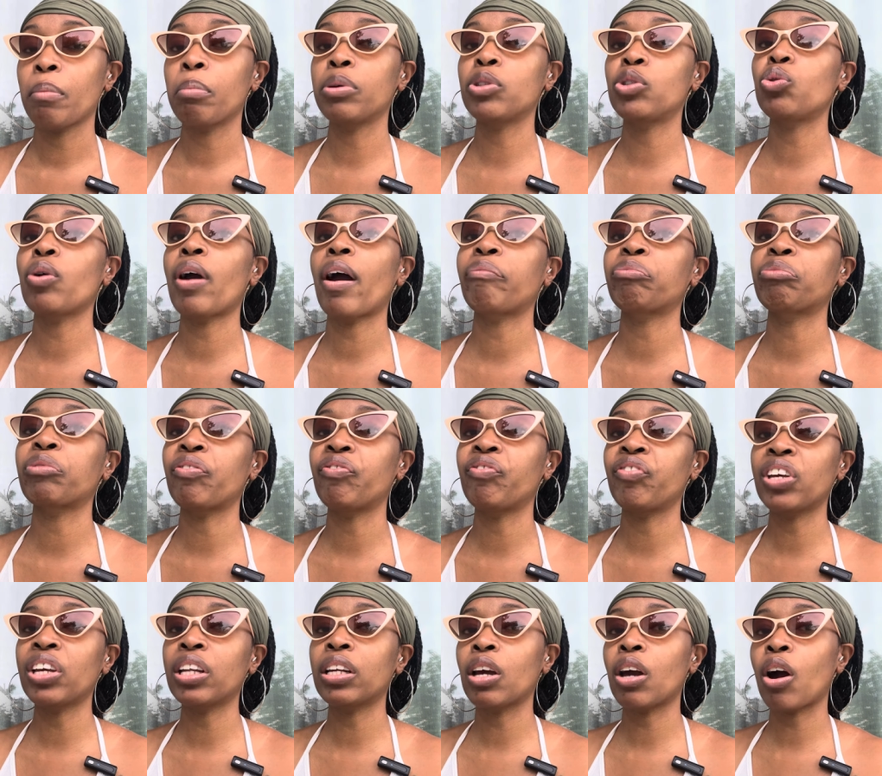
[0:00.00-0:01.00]
But you have to
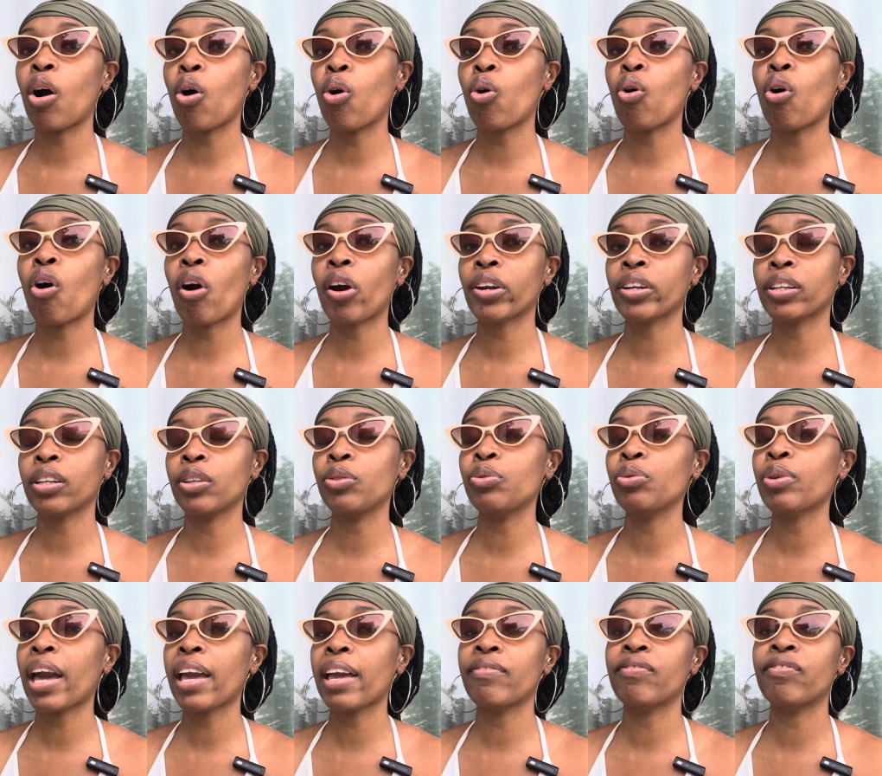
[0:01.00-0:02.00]
feel it wholeheartedly.
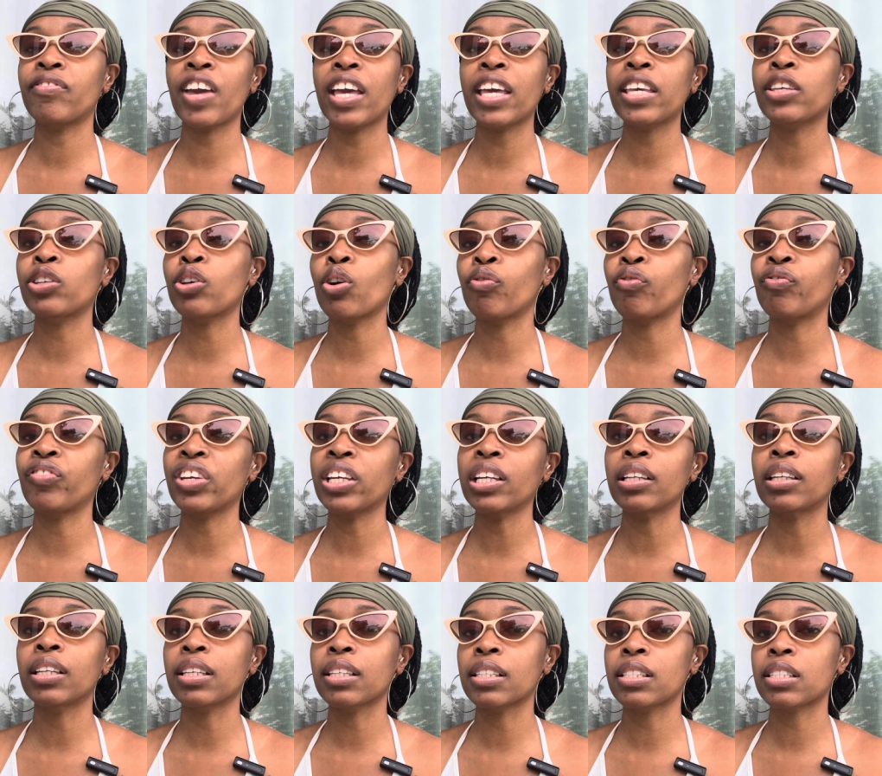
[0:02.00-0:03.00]
You can't fake your
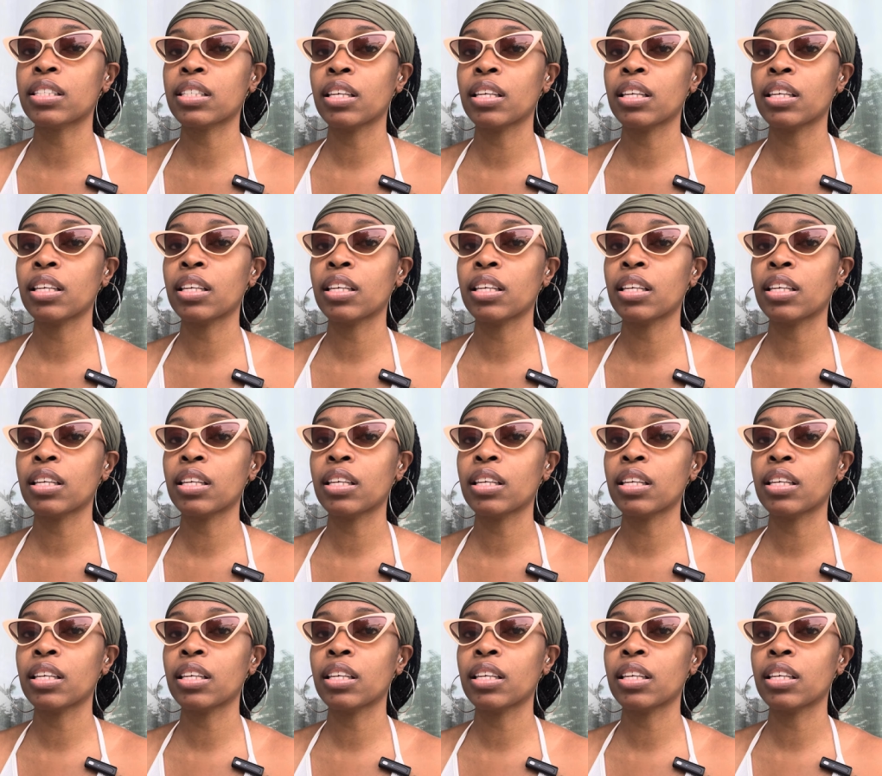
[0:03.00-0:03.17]
feelings.